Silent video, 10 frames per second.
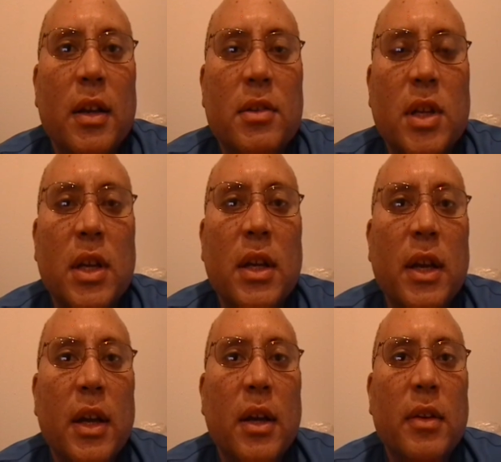You
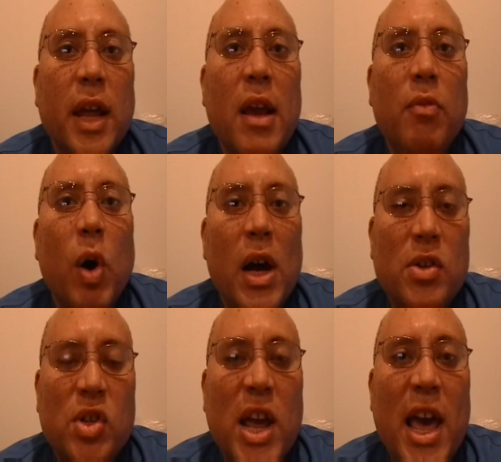see, they
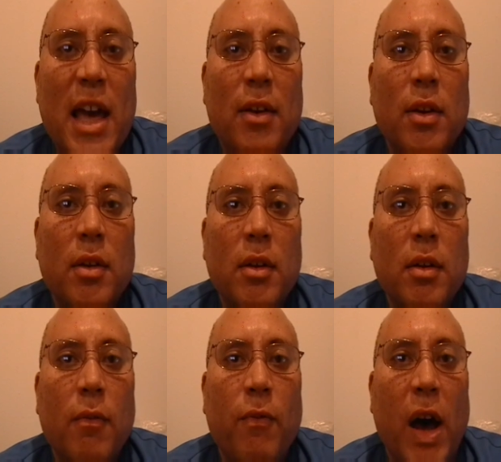watched that,
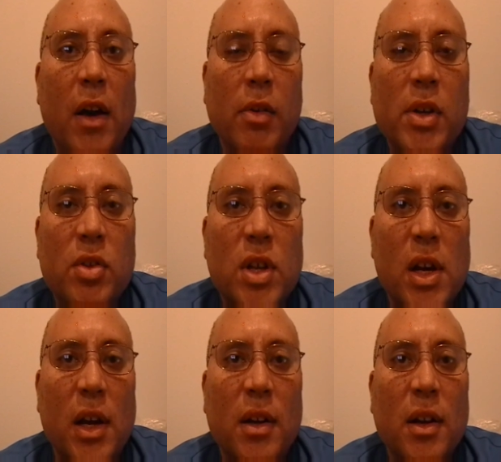father and
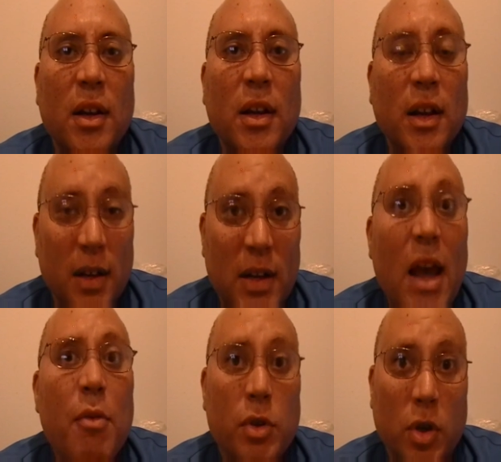son.
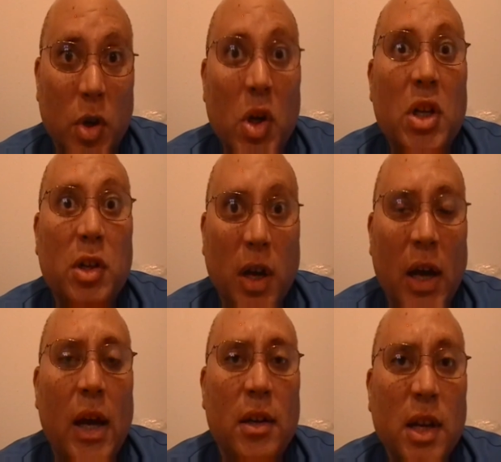That was a good
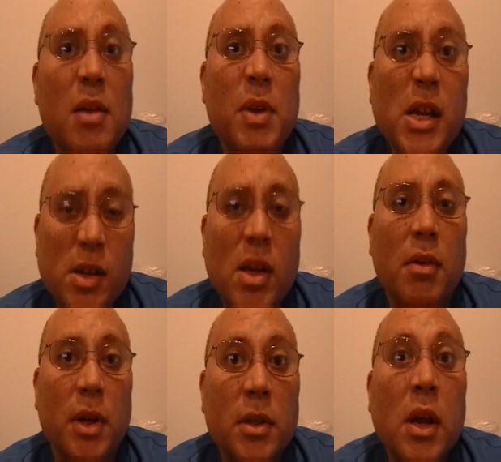uh, TV
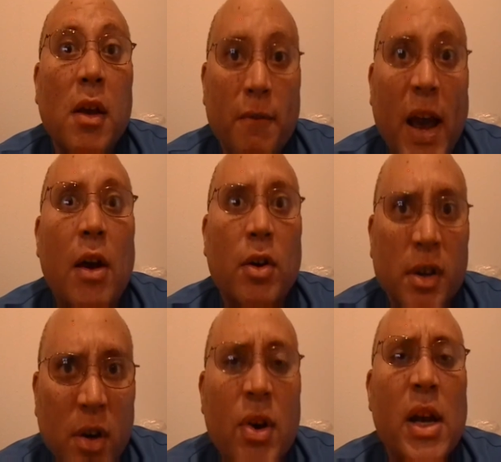series,
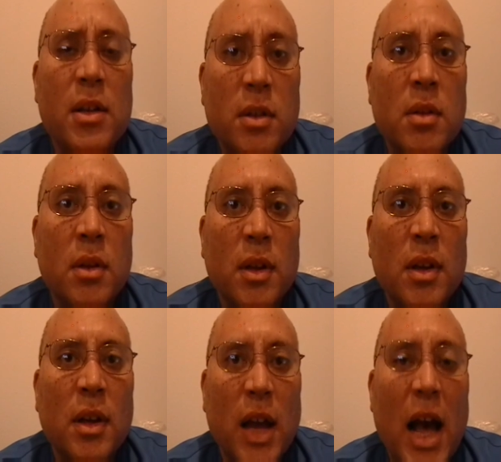Falcon Crest.
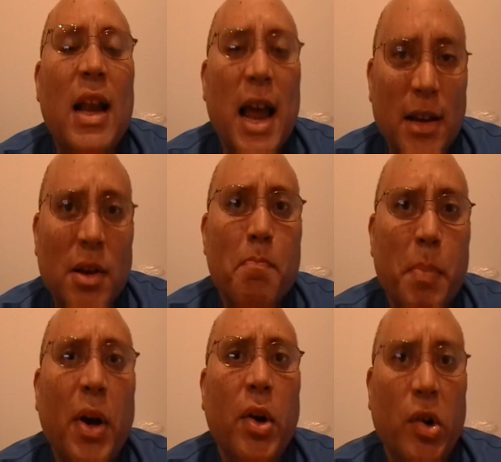I like the
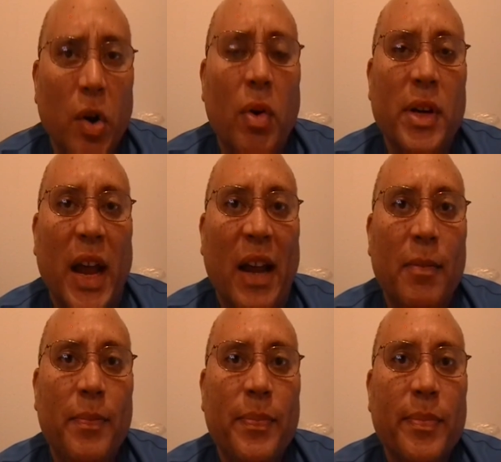bird on that.
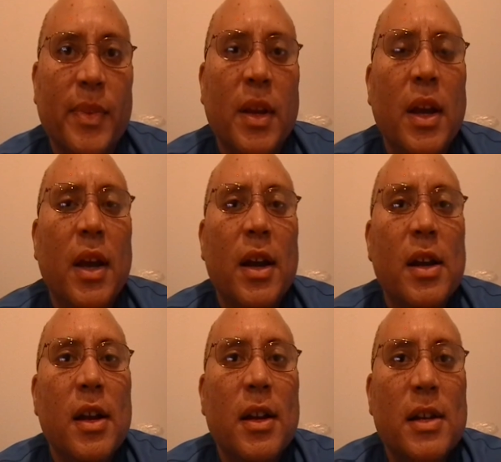
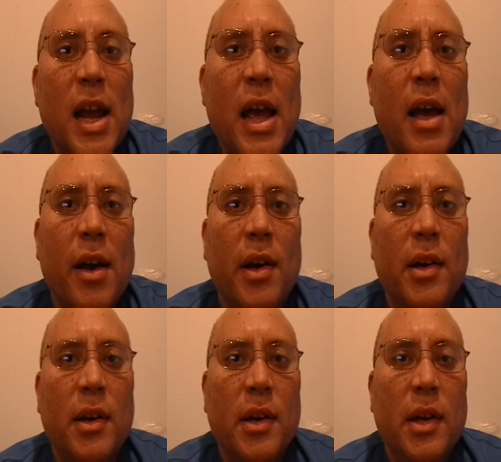Now,
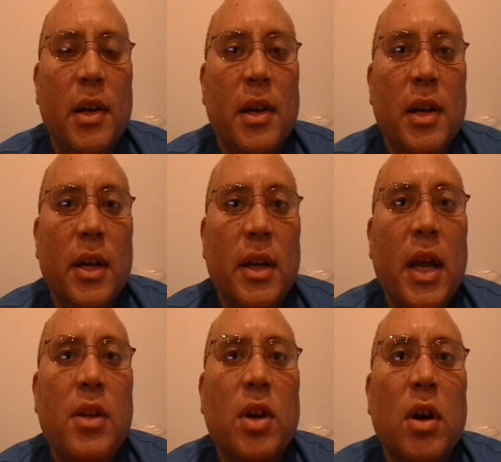
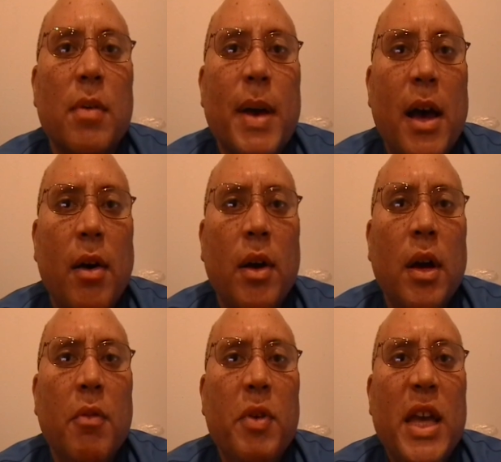they talk about
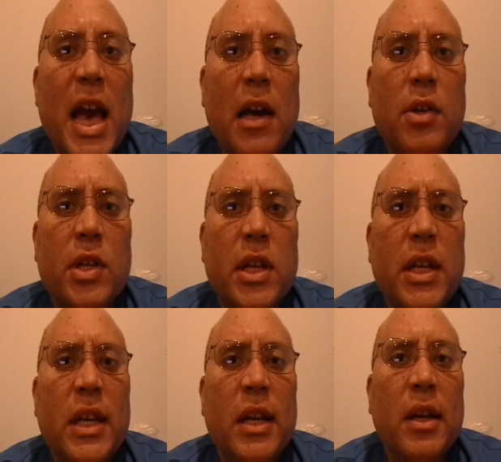
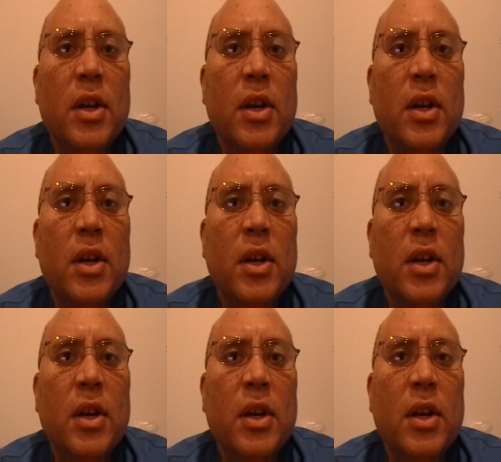reality